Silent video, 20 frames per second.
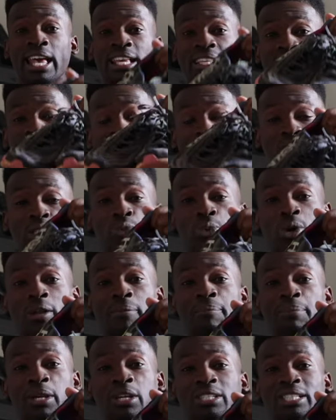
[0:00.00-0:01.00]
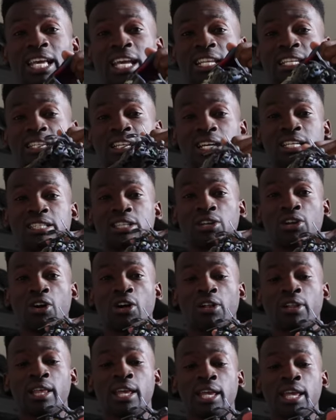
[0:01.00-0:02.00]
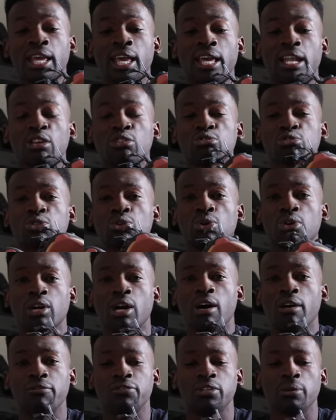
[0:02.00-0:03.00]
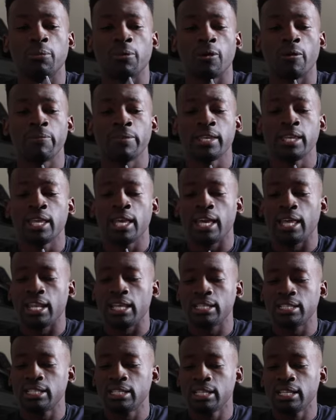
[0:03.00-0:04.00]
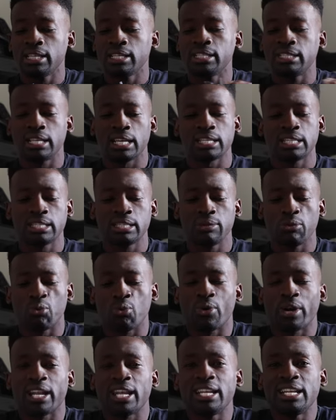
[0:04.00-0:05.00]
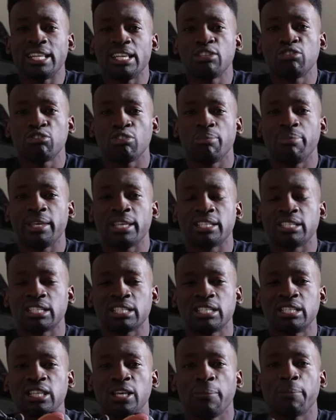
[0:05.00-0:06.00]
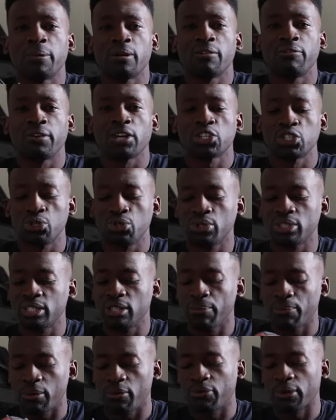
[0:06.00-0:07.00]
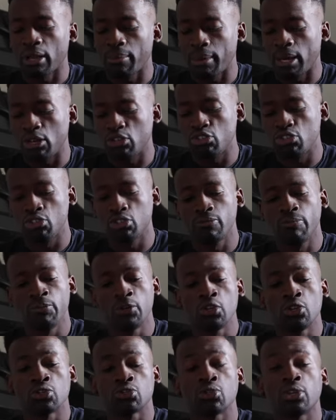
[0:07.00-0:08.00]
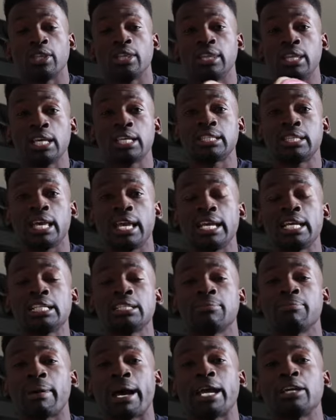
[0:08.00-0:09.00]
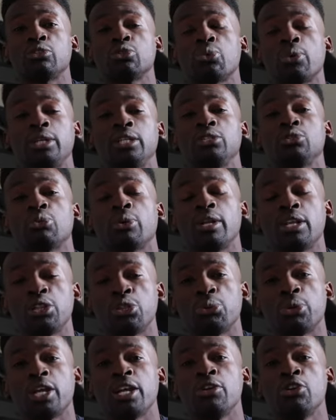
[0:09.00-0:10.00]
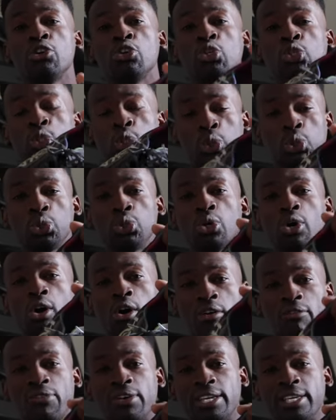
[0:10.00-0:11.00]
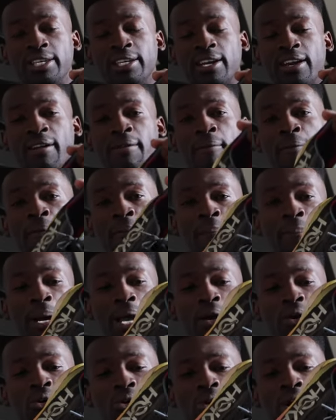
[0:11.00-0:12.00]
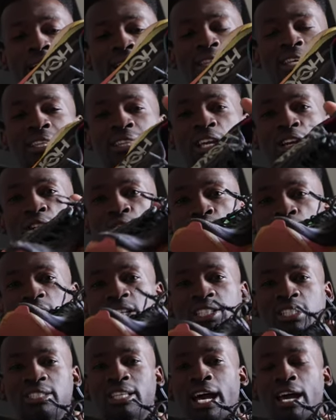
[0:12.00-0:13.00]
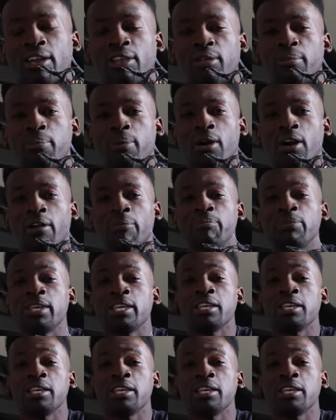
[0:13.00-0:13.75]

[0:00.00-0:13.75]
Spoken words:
is this one because it does it all. It is so comfortable. It is just what it needs to be. It's just the perfect shoes, the perfect amount of shoes. So this is my 2023 shoe of the year by Hoka. I think they crushed this out of the park.